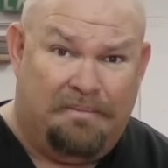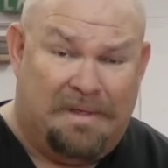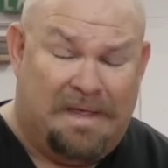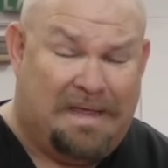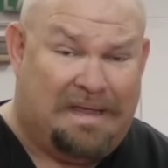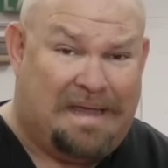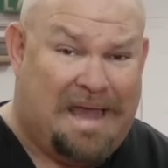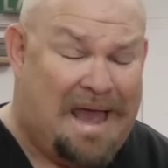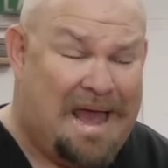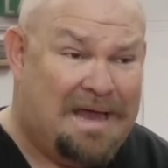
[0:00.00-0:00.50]

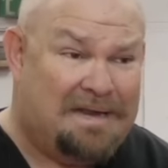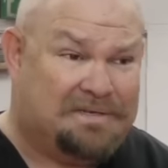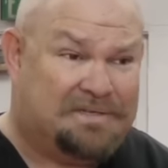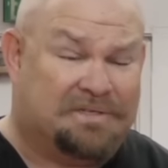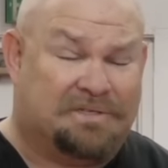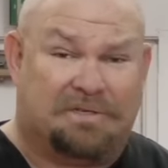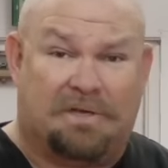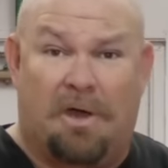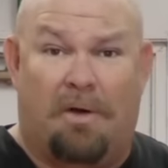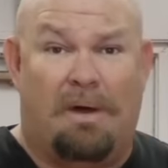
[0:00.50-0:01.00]
You can't
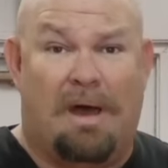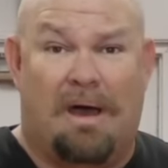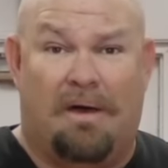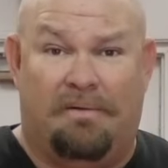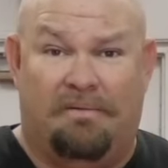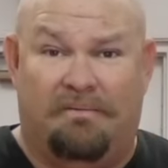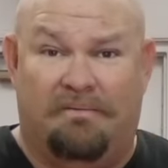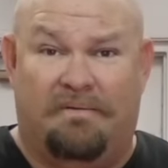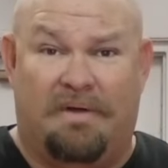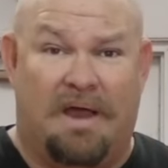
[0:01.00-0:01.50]
just go
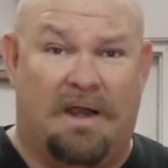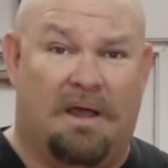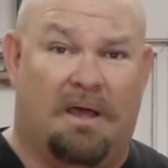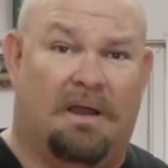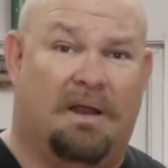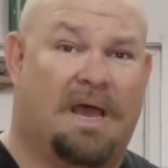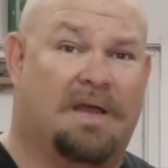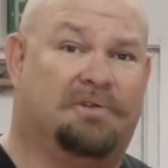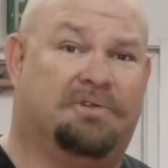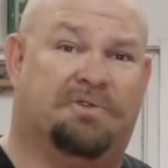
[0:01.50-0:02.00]
out and find
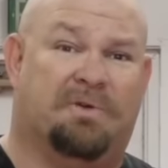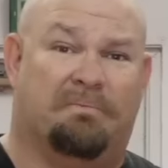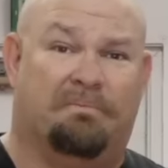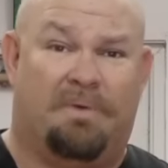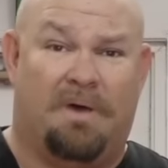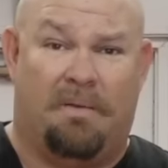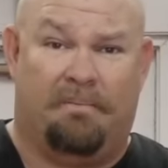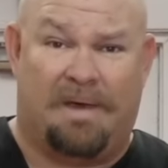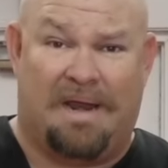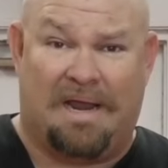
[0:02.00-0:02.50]
a nitrogen
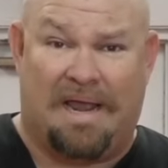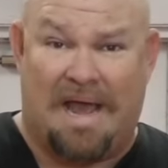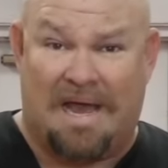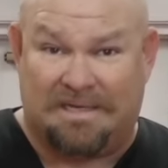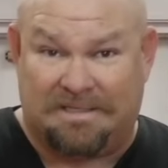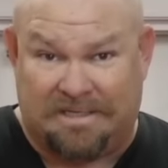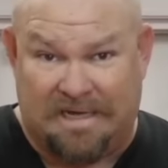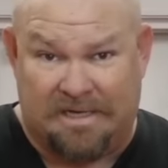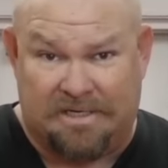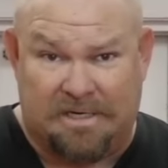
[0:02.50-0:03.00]
pump at a
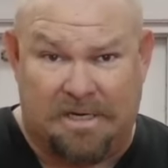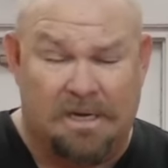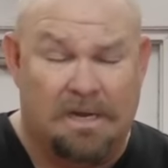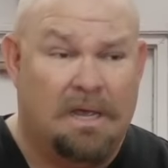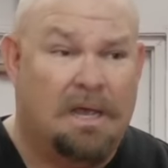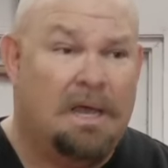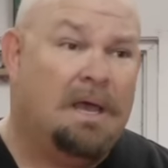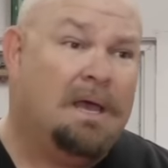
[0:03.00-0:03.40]
gas station.